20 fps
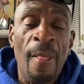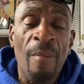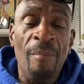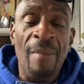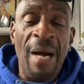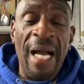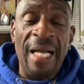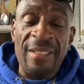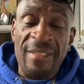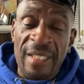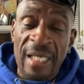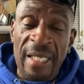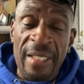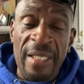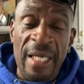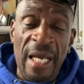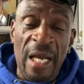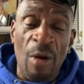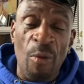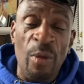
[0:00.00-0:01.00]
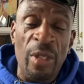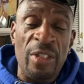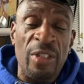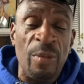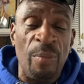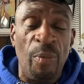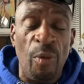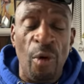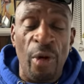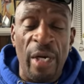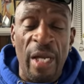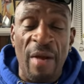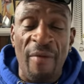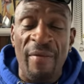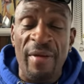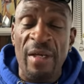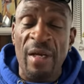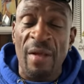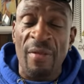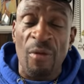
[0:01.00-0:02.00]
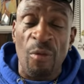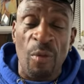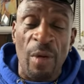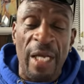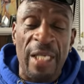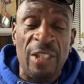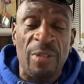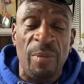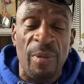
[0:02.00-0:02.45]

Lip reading: Mike say, yeah, we support every other race